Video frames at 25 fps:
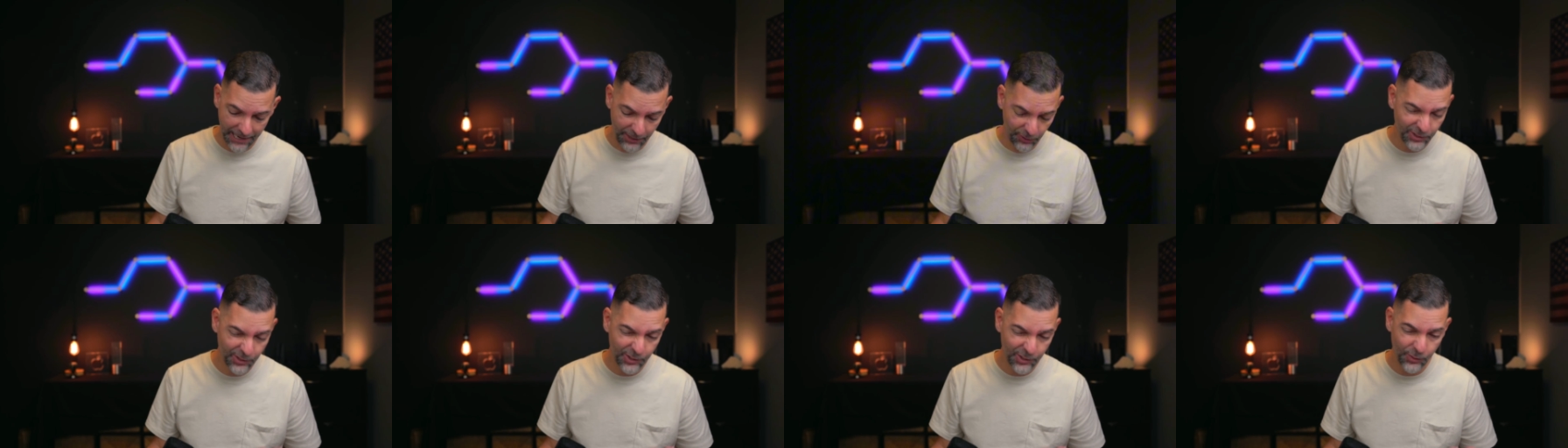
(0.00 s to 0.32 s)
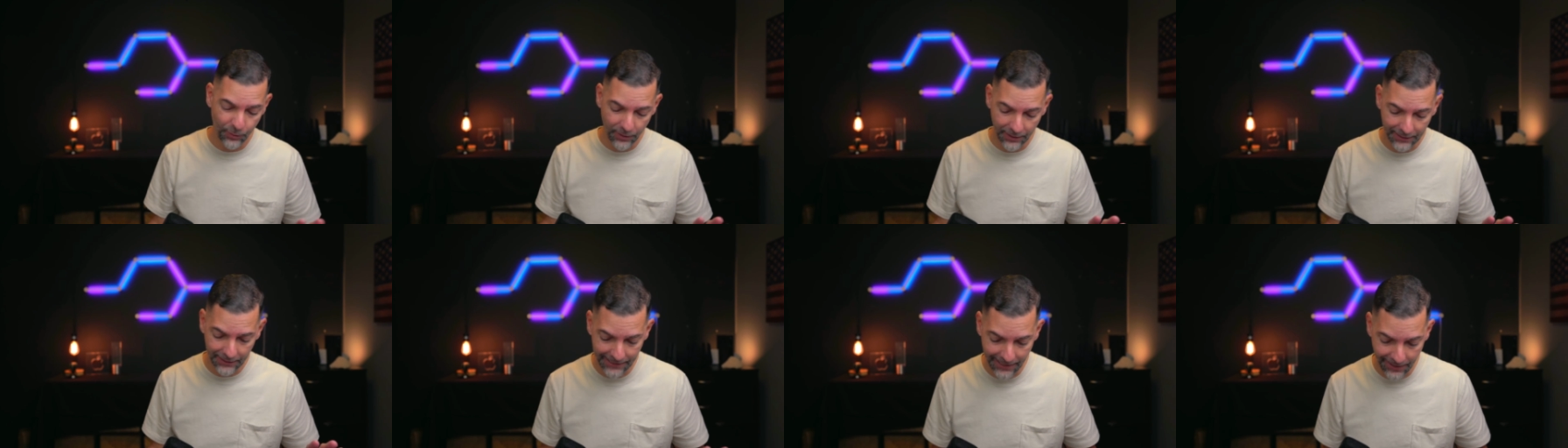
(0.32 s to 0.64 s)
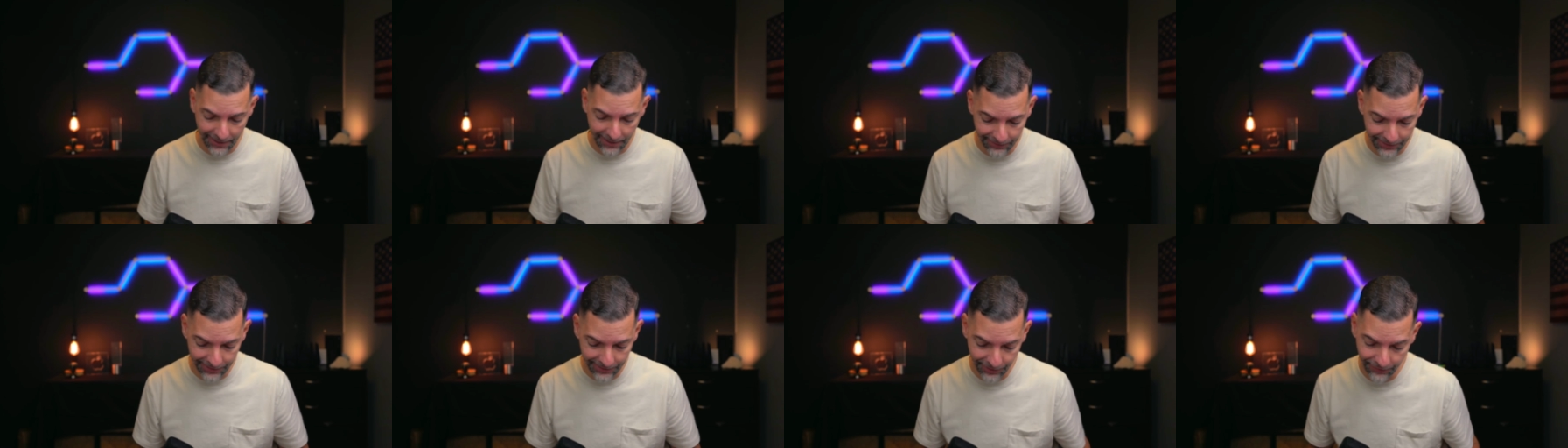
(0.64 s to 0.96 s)
I only worked
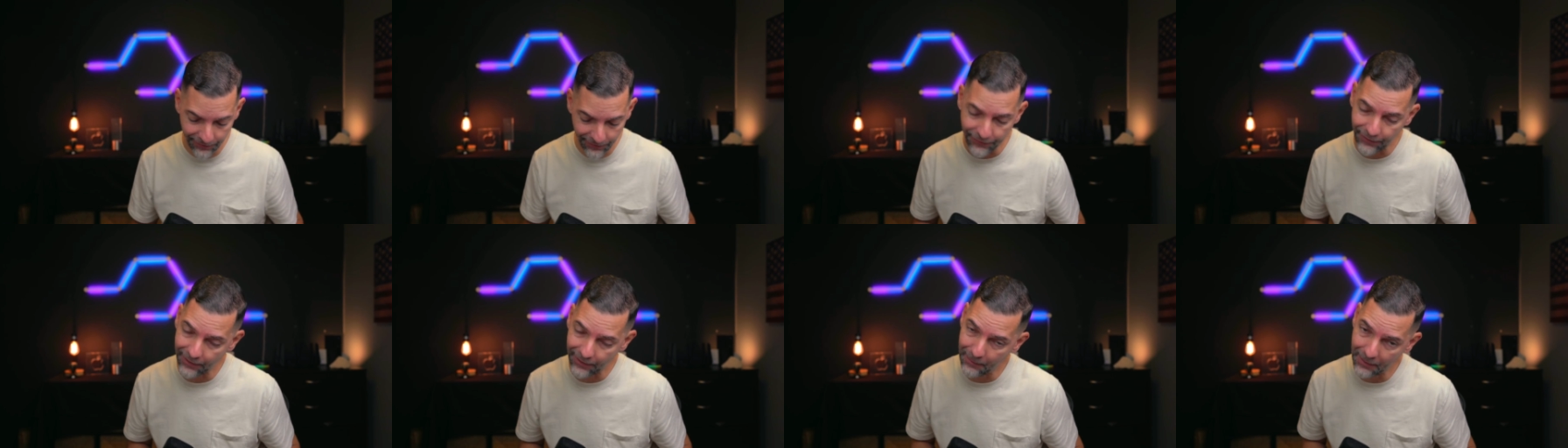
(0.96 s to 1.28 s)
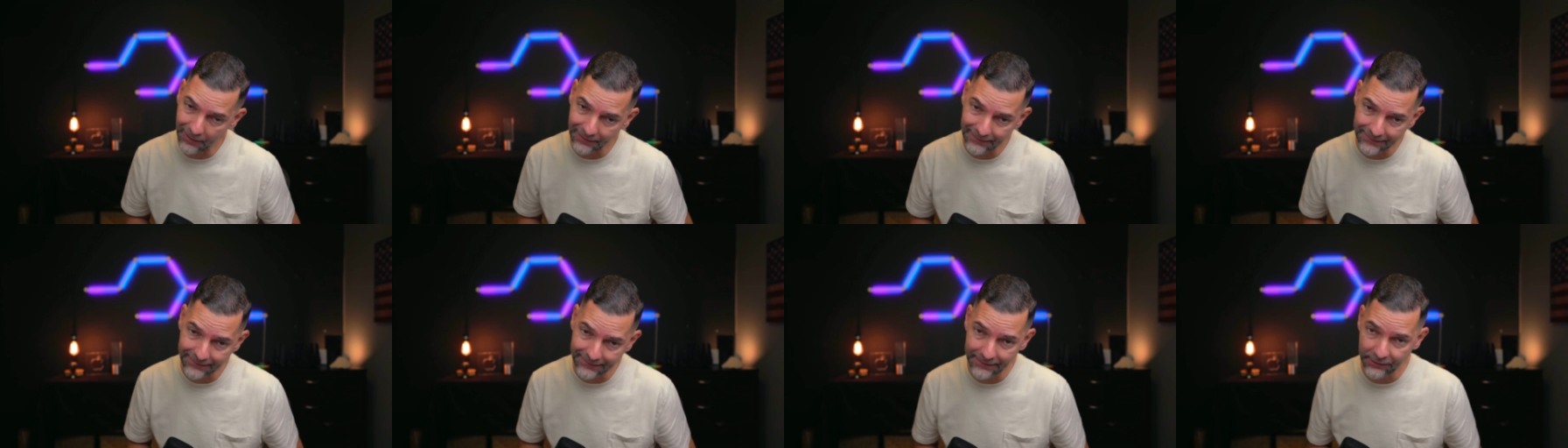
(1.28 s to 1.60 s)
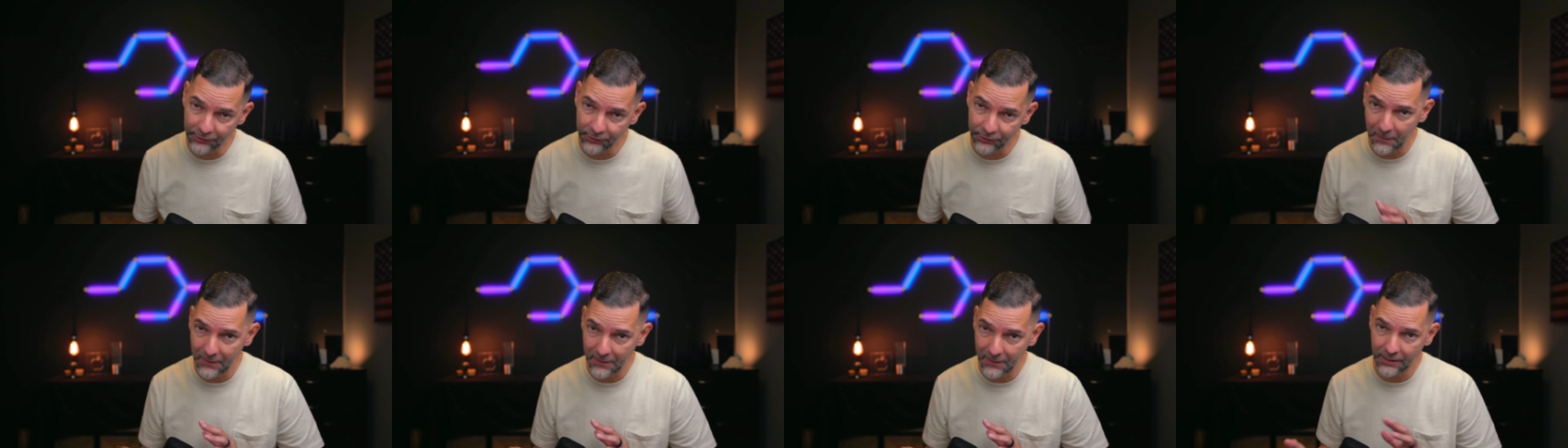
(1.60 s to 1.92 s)
out here for about
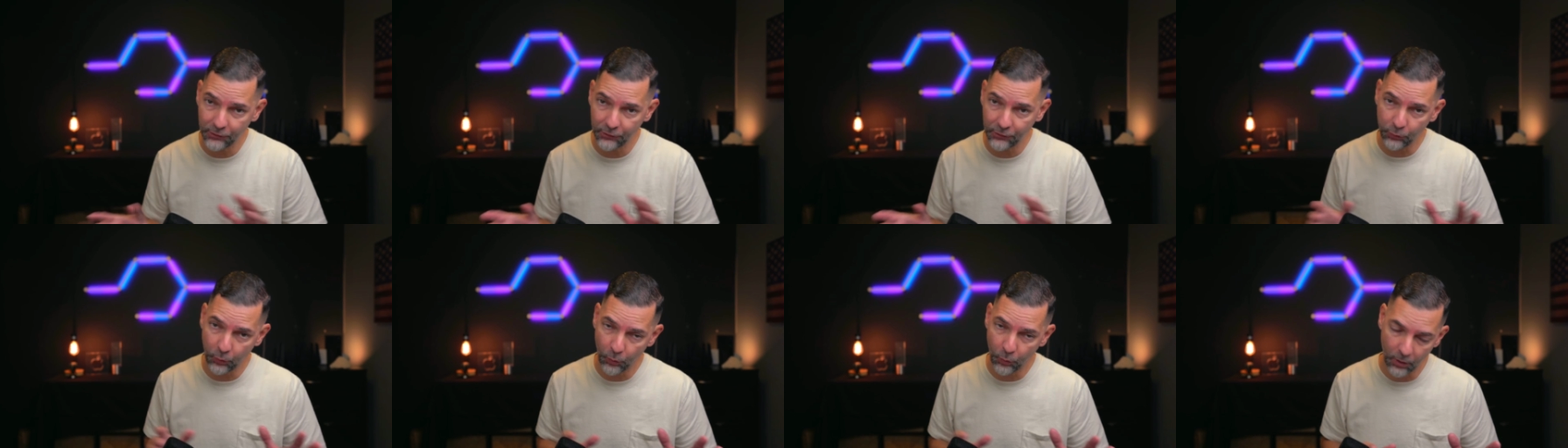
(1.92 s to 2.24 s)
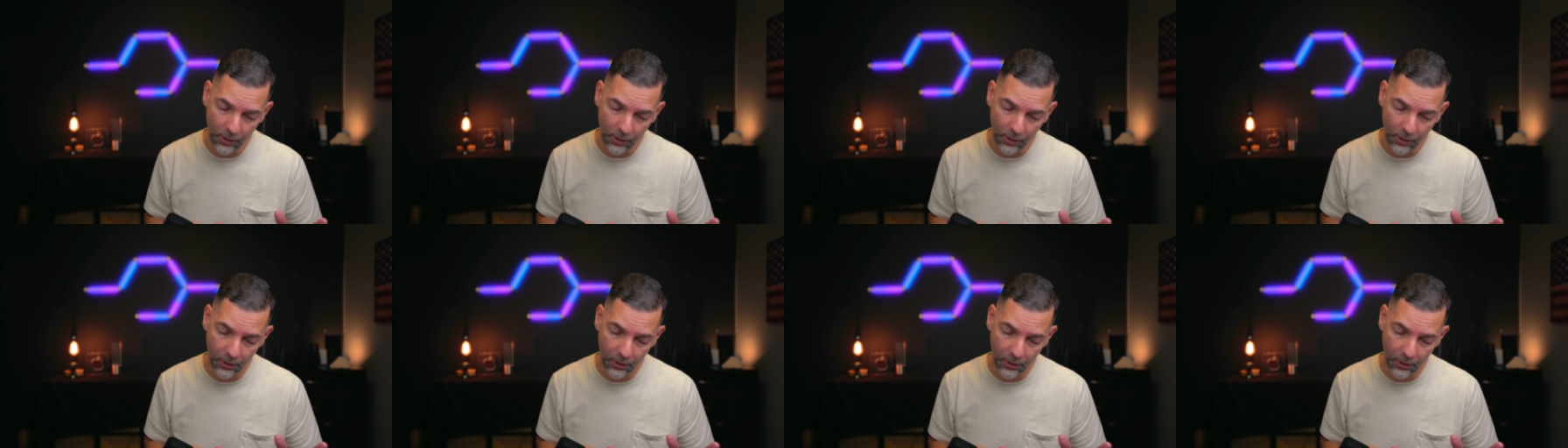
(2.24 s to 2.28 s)
six minutes,